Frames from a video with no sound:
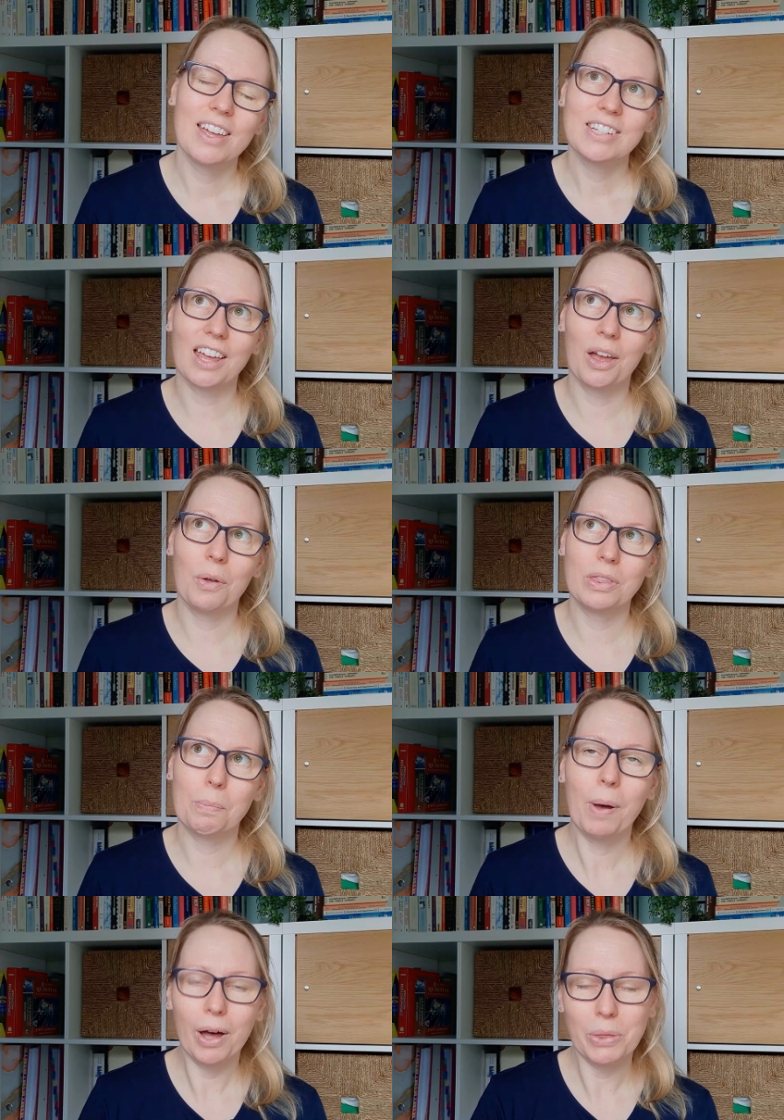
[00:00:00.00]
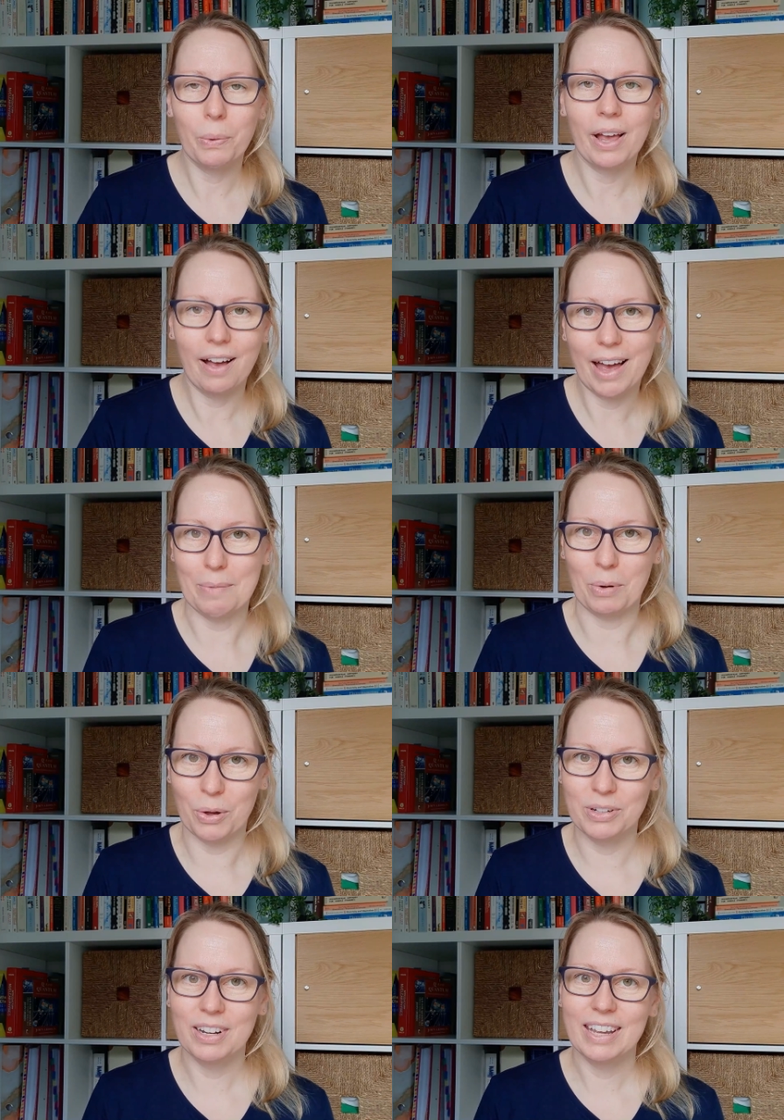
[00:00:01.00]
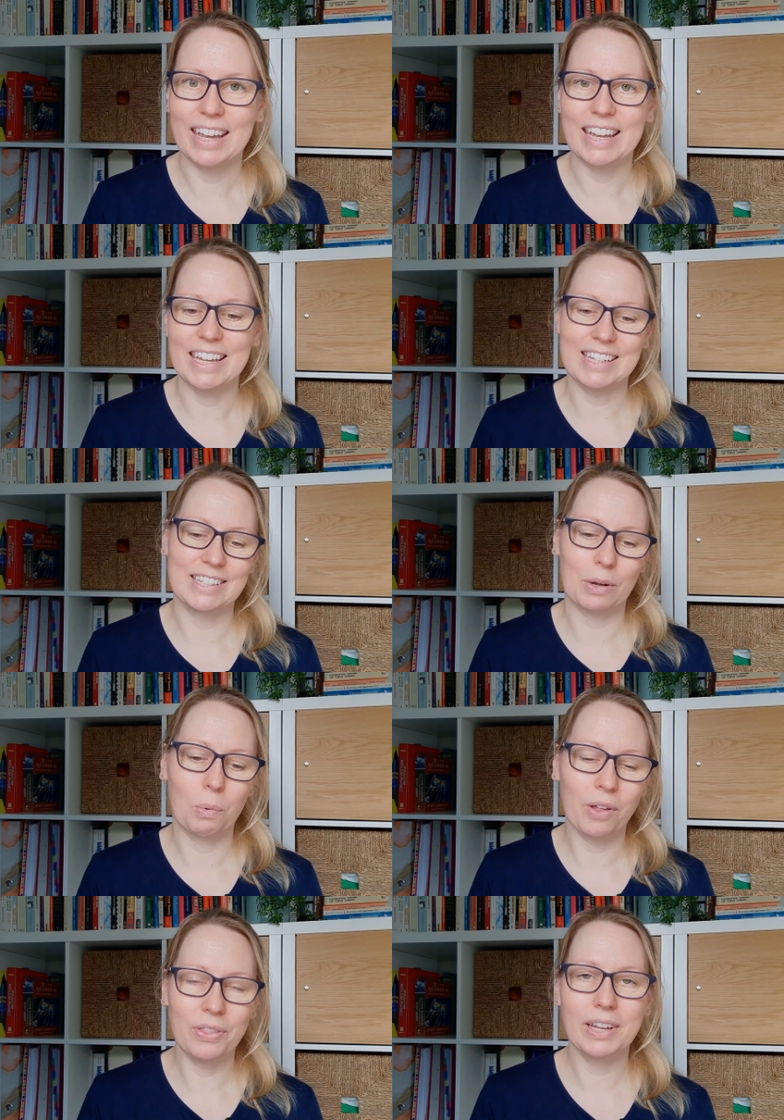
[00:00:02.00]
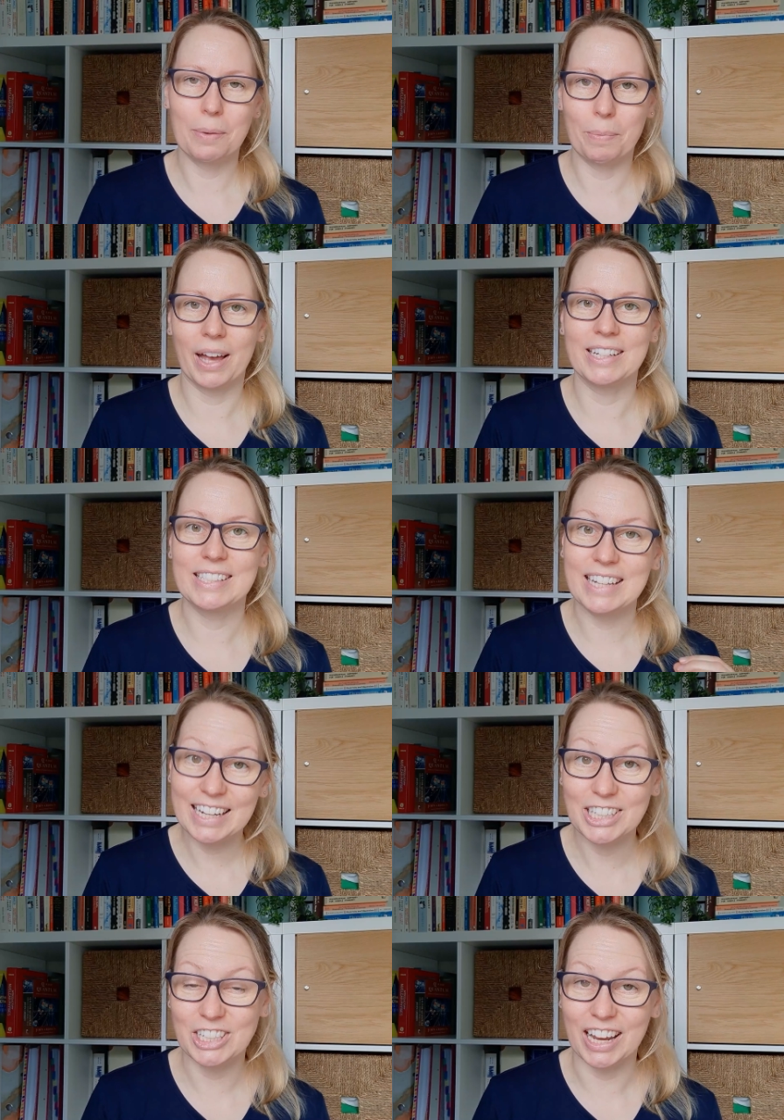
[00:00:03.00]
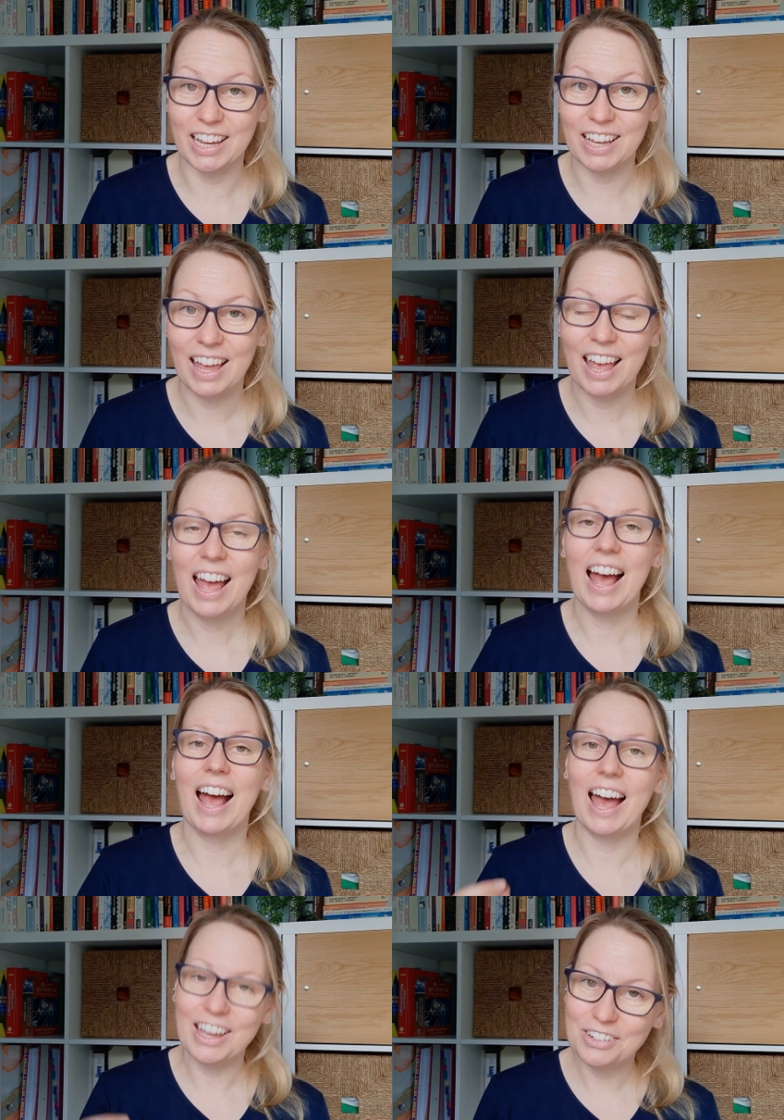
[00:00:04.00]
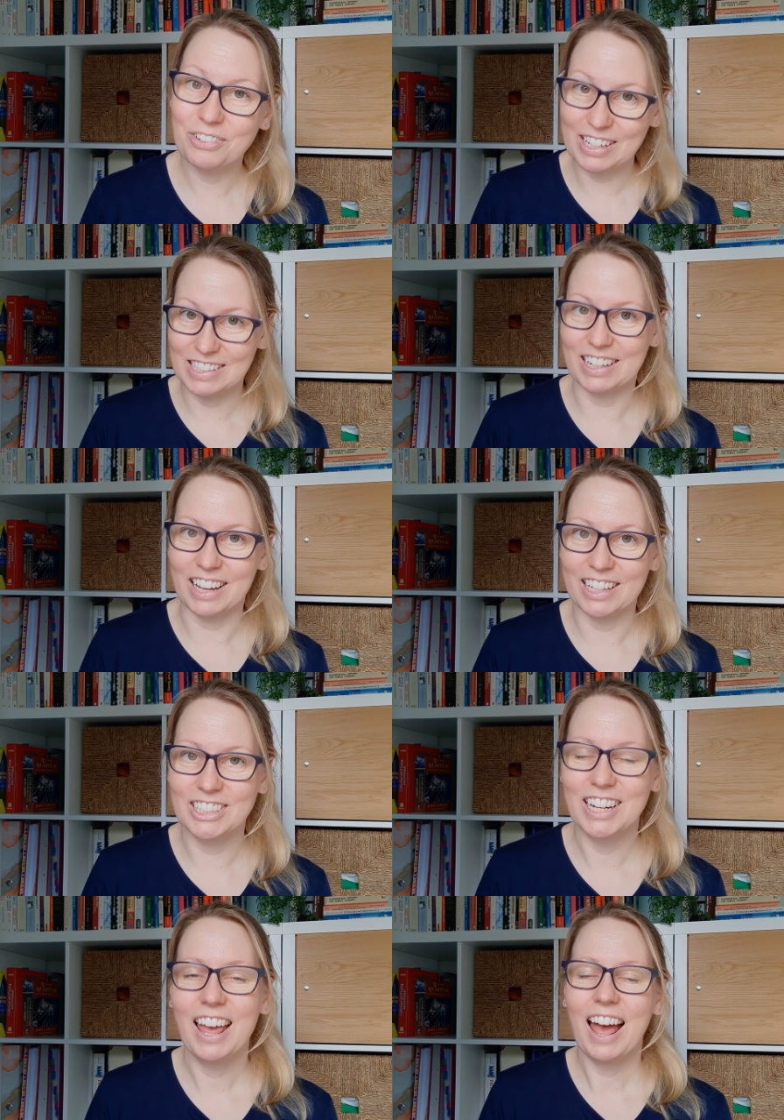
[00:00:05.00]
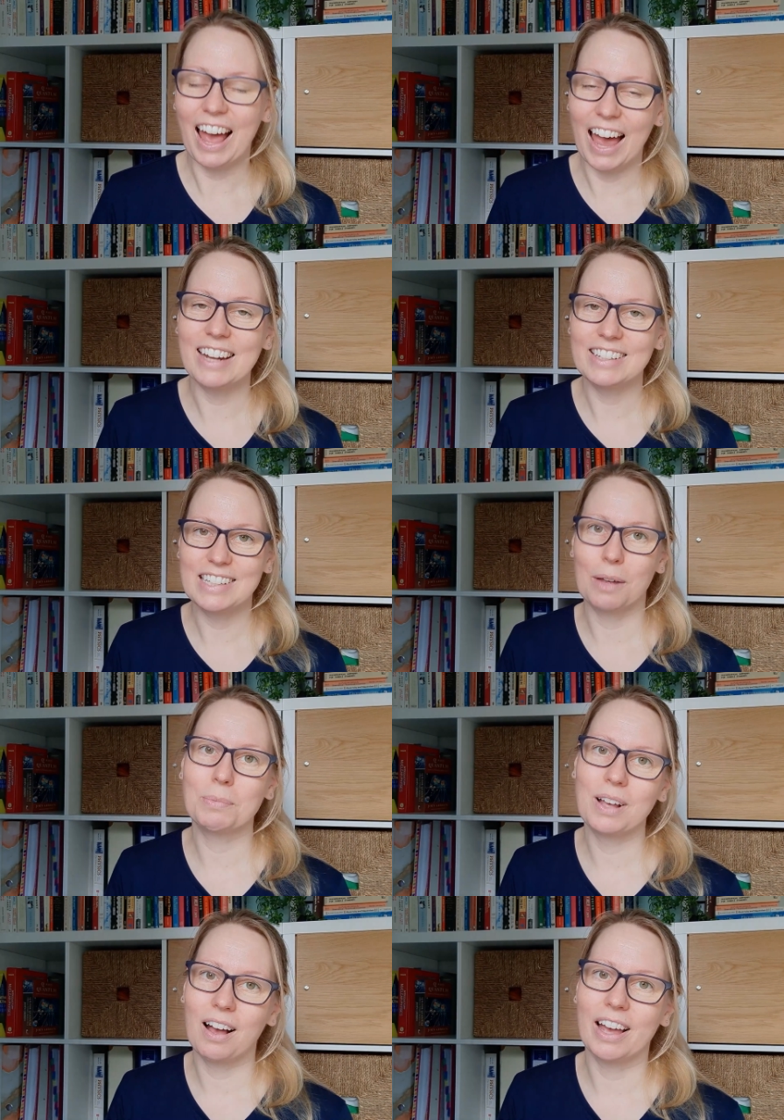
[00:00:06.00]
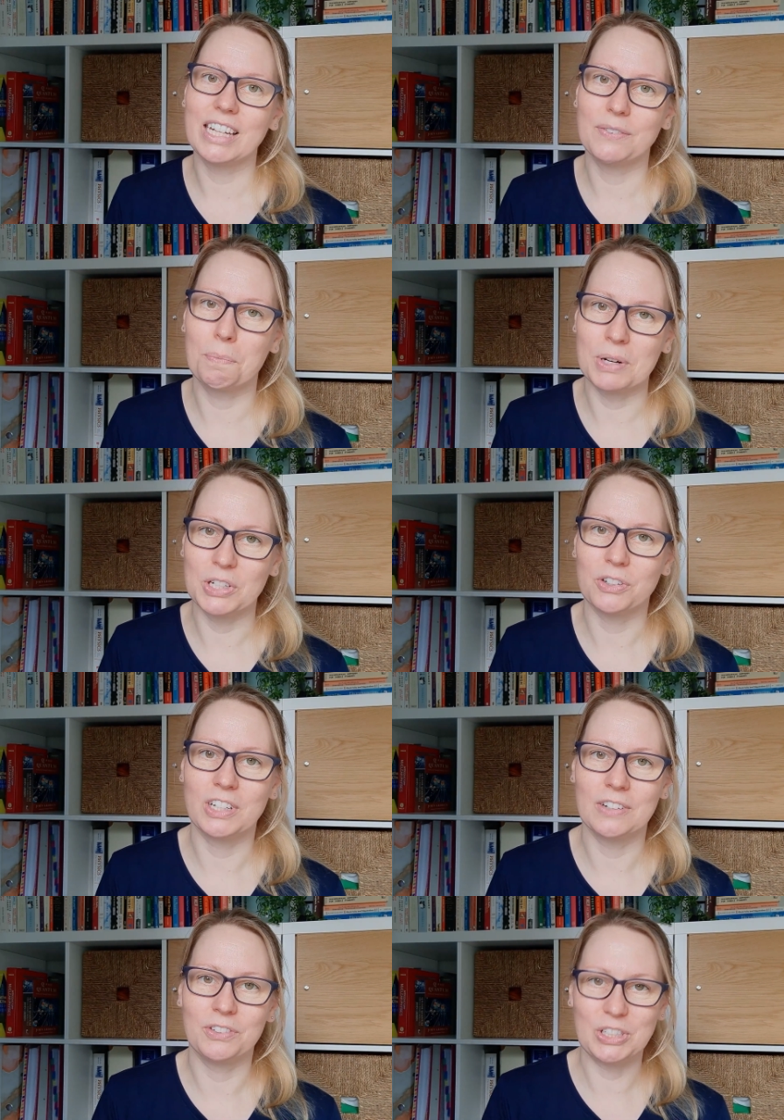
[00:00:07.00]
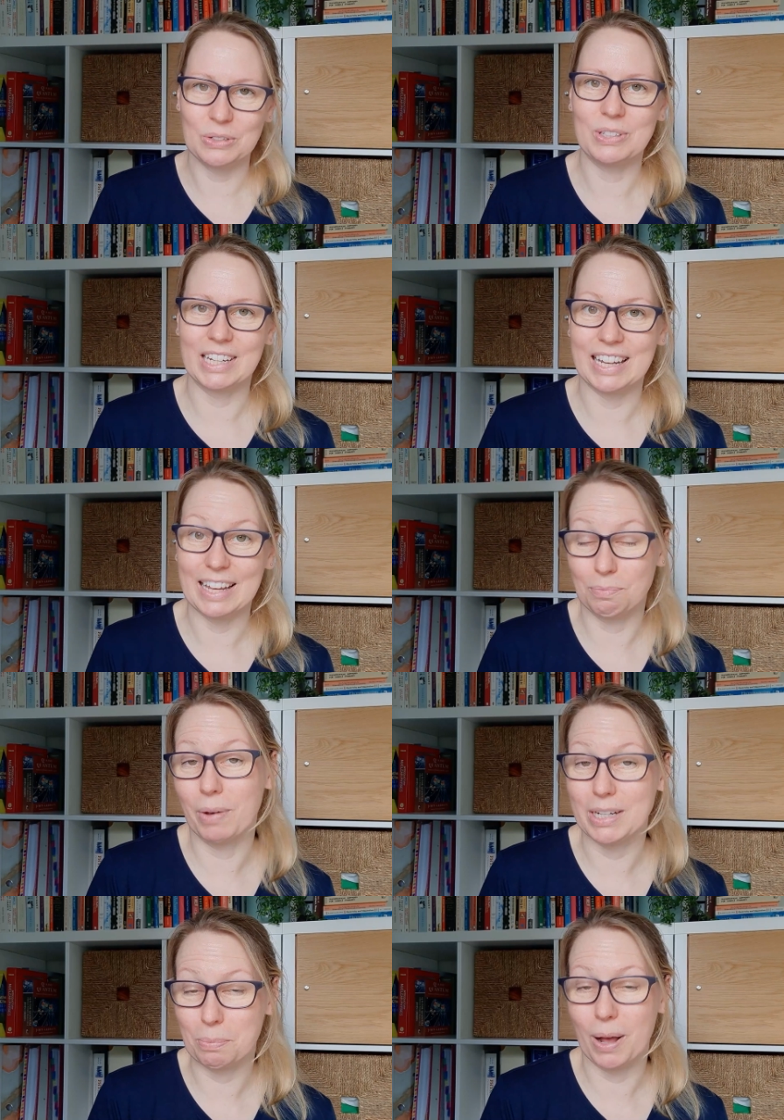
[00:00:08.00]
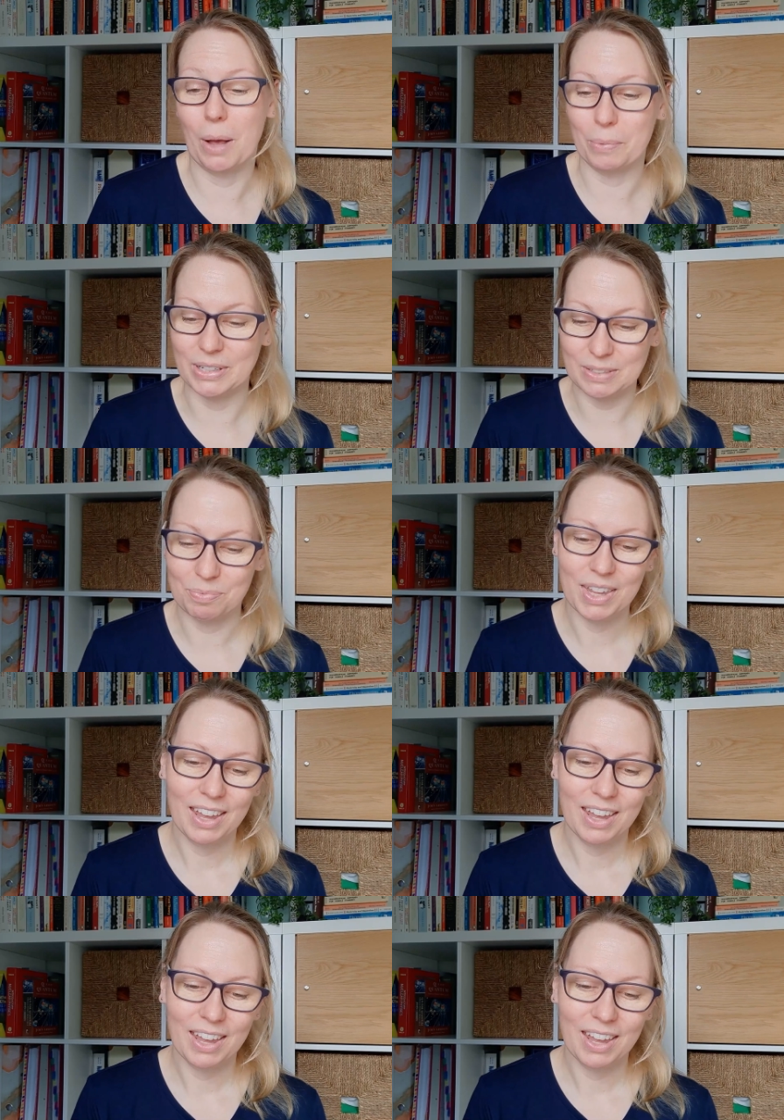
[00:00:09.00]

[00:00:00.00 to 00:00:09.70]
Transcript: So the pathway I'm on is one that combines teaching and research and some kind of administrative duty in my department.